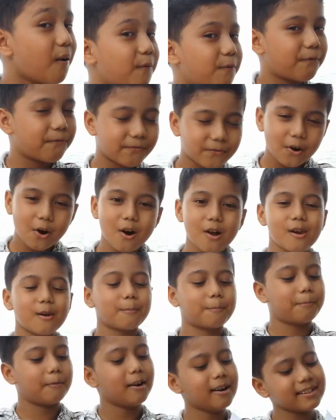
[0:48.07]

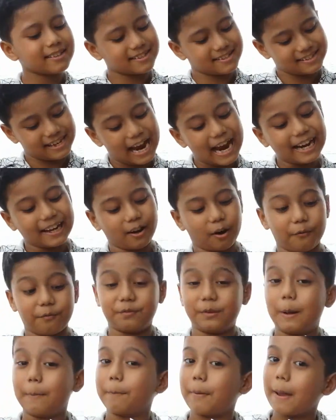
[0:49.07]
Fold both sides of
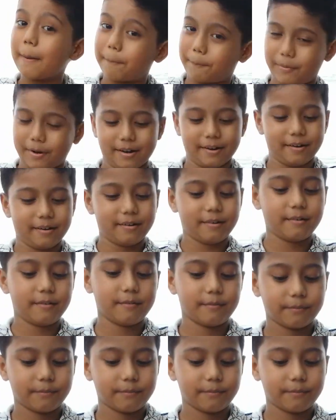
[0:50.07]
the paper.